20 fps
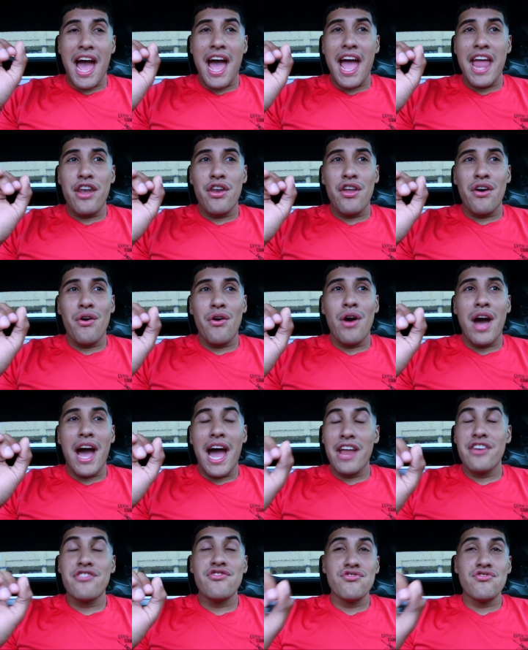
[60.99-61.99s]
I know
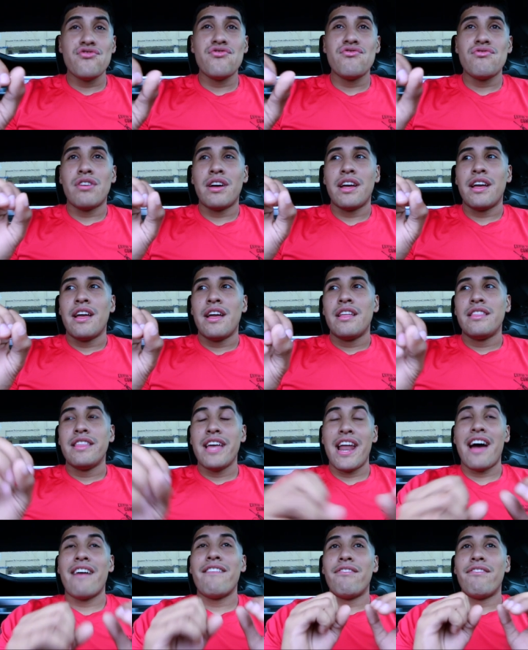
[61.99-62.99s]
I knew
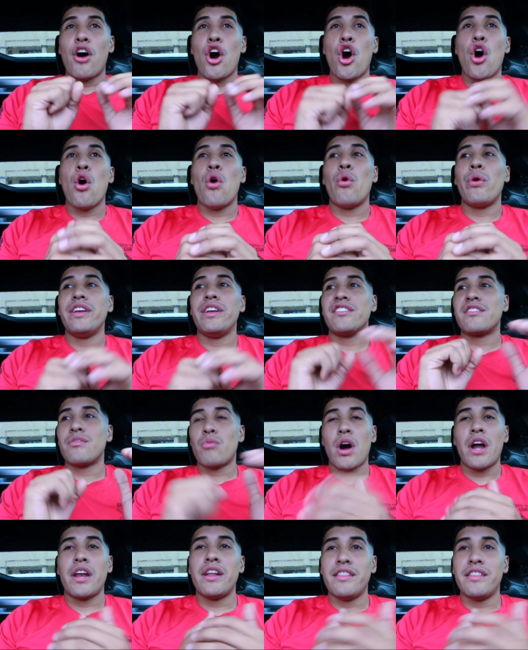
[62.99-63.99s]
that I've always
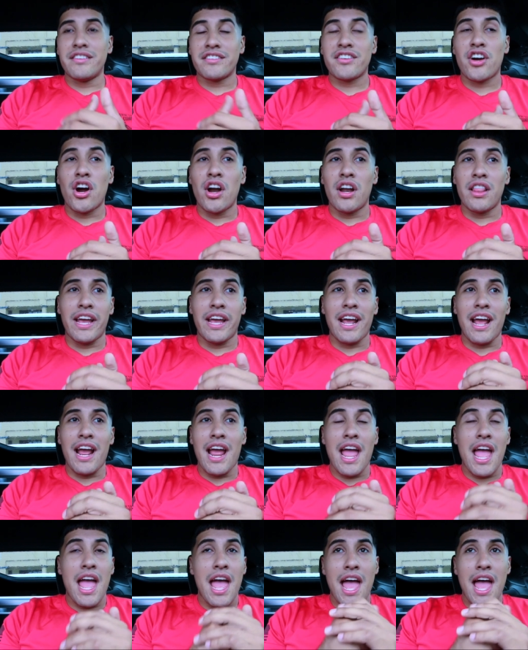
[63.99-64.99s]
wanted this car. Like
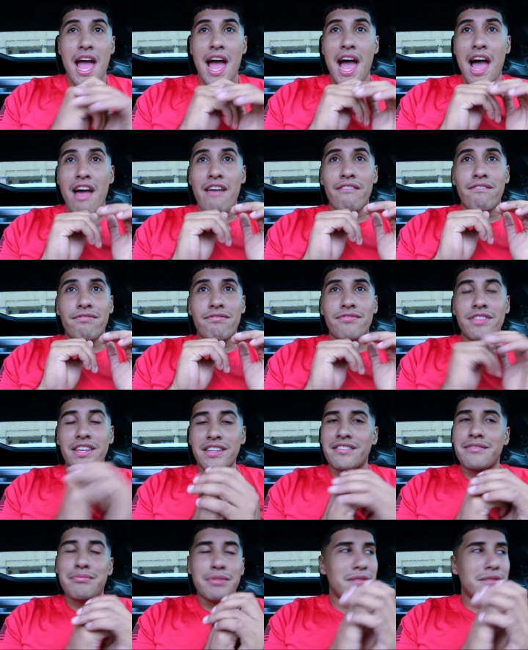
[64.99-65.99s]
I've
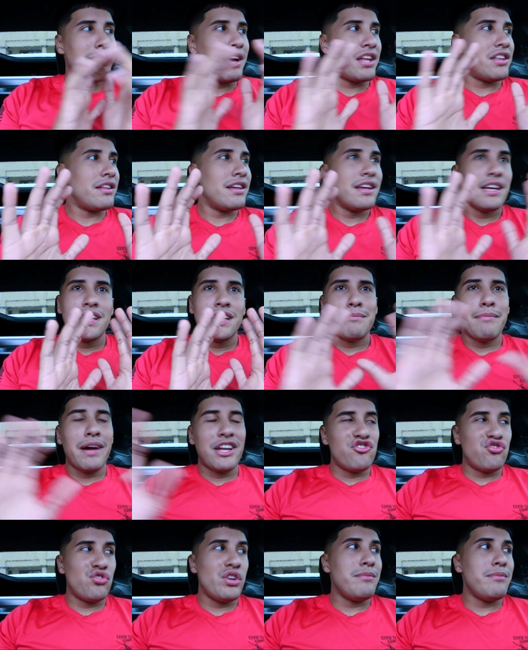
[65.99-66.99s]
this has been my
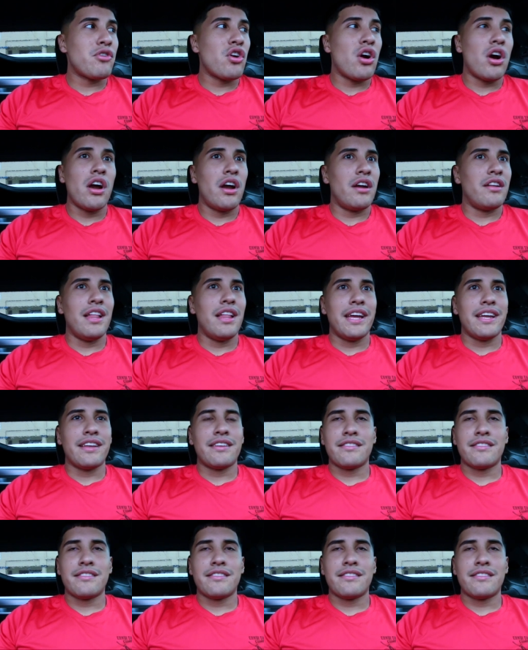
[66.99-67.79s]
my dream car like